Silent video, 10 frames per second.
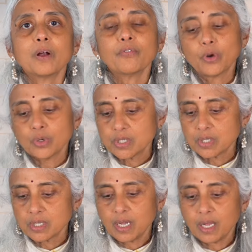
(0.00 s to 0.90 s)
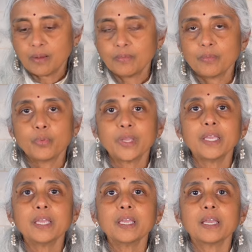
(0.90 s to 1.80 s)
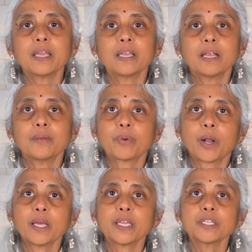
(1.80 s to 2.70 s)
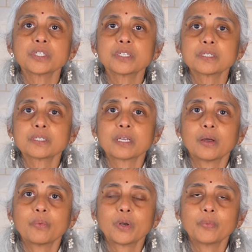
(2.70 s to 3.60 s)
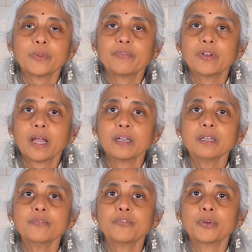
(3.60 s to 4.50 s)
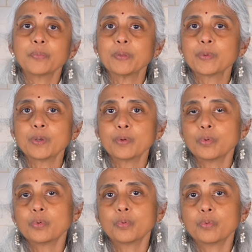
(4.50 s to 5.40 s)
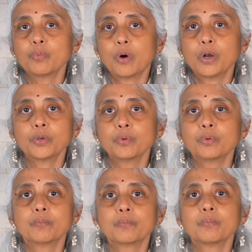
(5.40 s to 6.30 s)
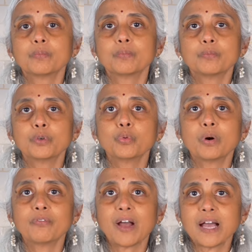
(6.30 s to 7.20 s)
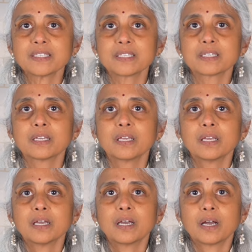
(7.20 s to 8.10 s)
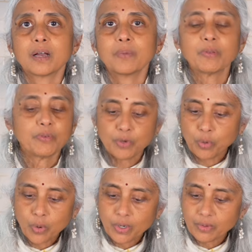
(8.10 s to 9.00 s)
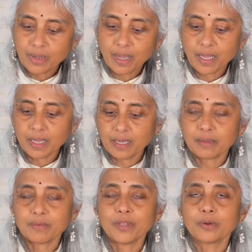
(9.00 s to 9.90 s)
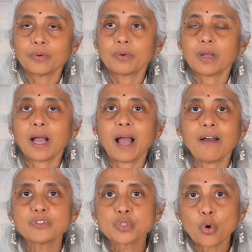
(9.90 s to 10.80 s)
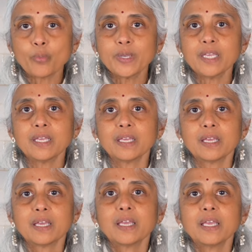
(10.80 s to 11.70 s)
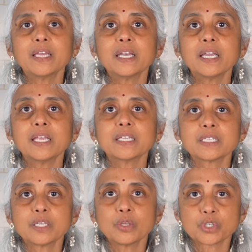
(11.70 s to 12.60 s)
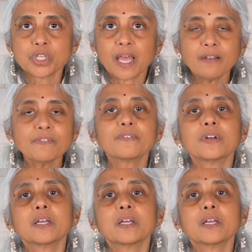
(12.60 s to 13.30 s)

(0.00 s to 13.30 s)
Of course, we at Prana Kitchens, what we have done for people who want to do a fast, if you don't want to have so many ingredients in your shelf,